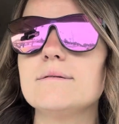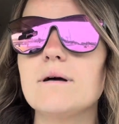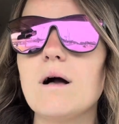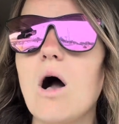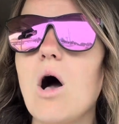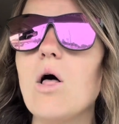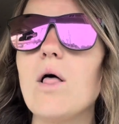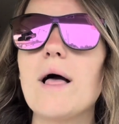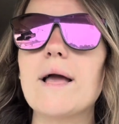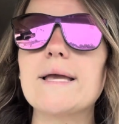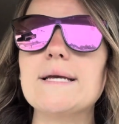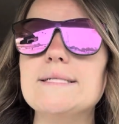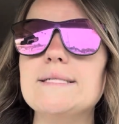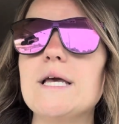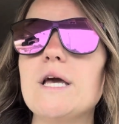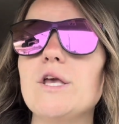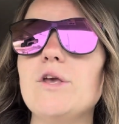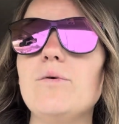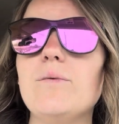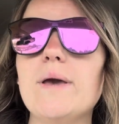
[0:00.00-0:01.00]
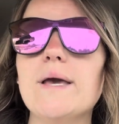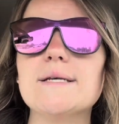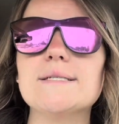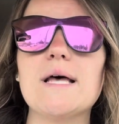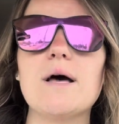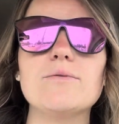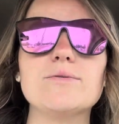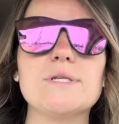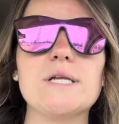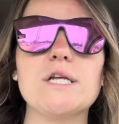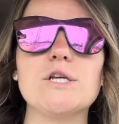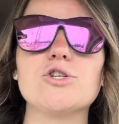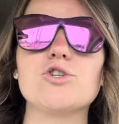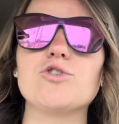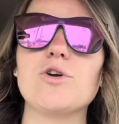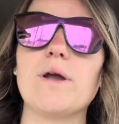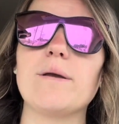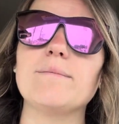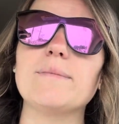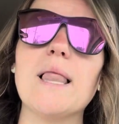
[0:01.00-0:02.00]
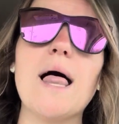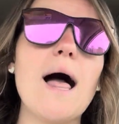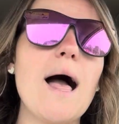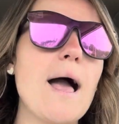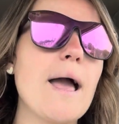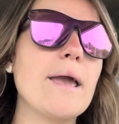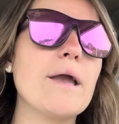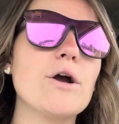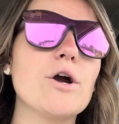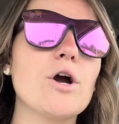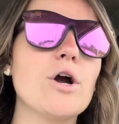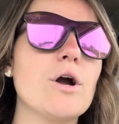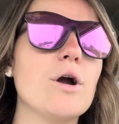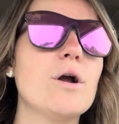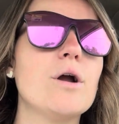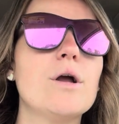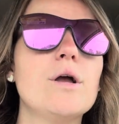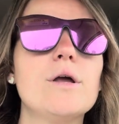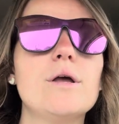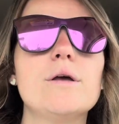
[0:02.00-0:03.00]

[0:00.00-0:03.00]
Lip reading: all I can tell you is I was an extreme liar.